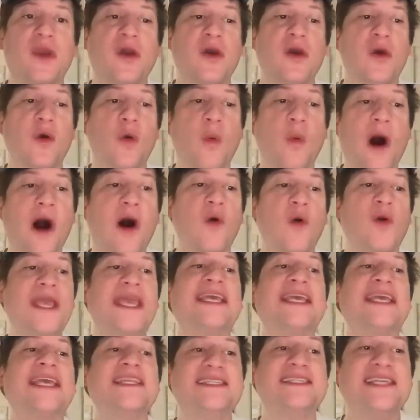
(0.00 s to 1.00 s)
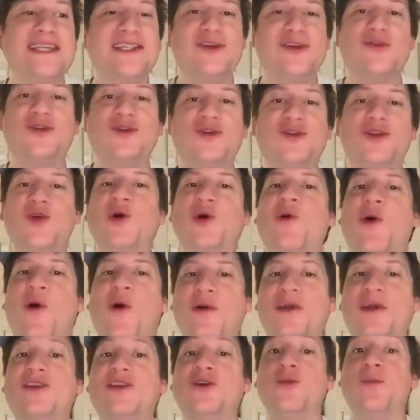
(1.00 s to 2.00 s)
while we continue doing what
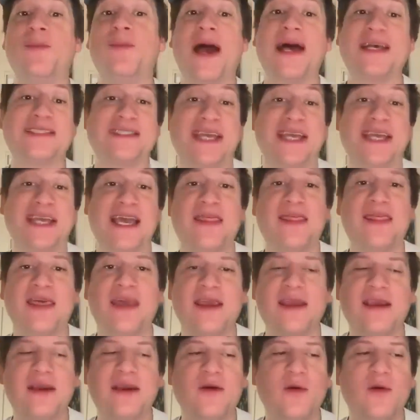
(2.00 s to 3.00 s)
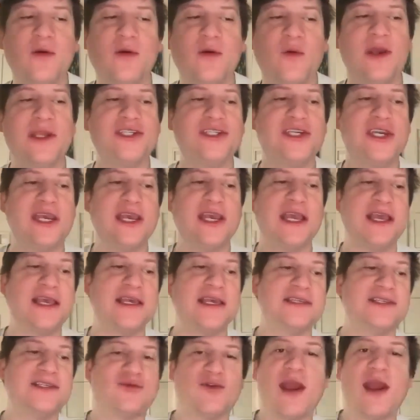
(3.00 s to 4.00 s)
we do best, I think, which is
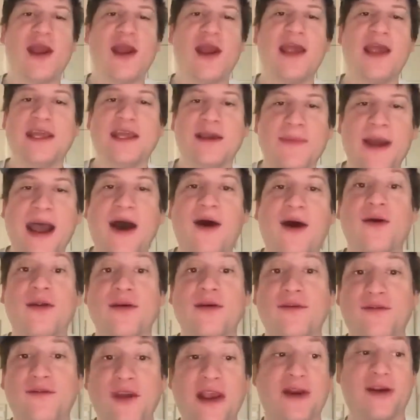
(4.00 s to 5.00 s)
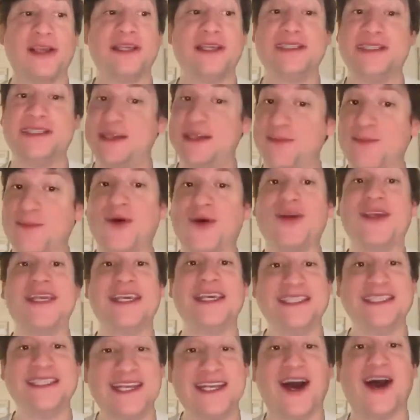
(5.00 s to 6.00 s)
writing about very simple,
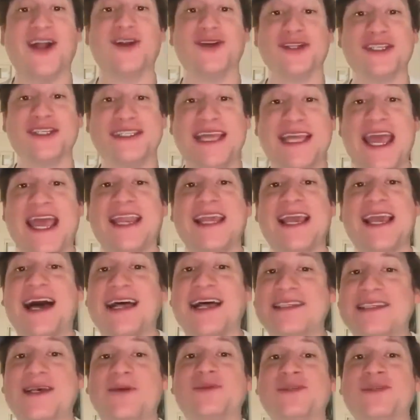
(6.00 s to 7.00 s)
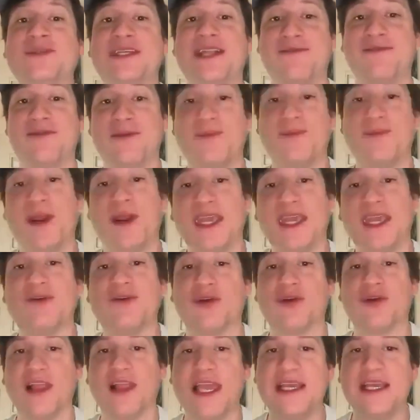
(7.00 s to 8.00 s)
easy to understand concepts and everybody
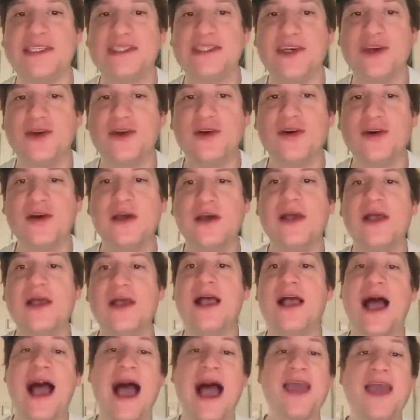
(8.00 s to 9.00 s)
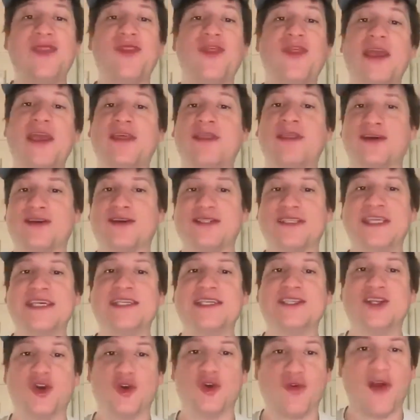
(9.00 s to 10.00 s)
can relate to, I think there's
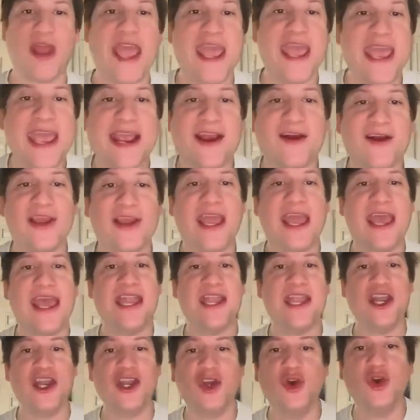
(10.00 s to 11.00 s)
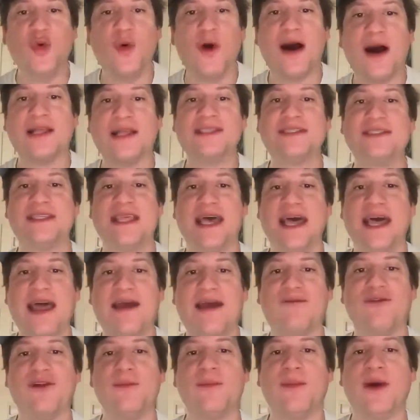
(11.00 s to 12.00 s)
this gray area and nuance that
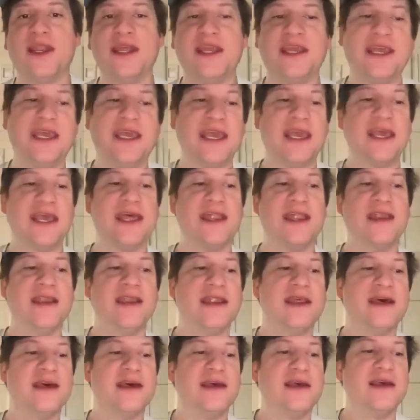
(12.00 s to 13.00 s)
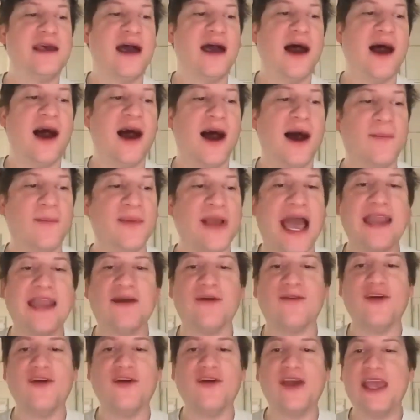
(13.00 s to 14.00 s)
everybody can um, kind of